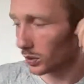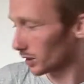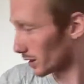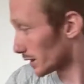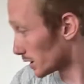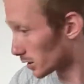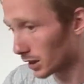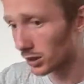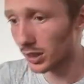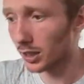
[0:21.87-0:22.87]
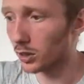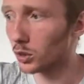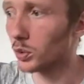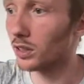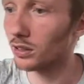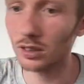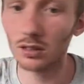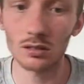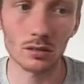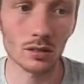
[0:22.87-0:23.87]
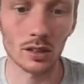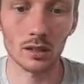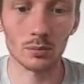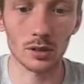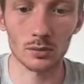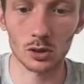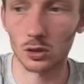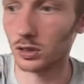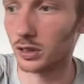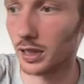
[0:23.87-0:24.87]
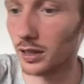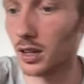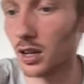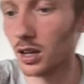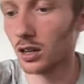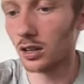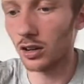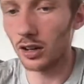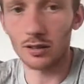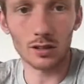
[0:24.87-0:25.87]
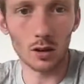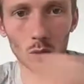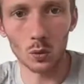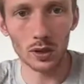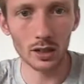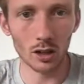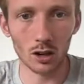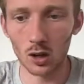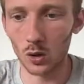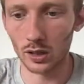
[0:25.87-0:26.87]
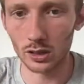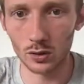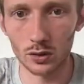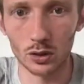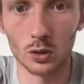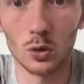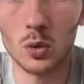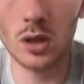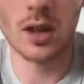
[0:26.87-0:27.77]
Yeah, did that scare you, Izzy? Yeah, but I'm sure it did. All right, so we are going to do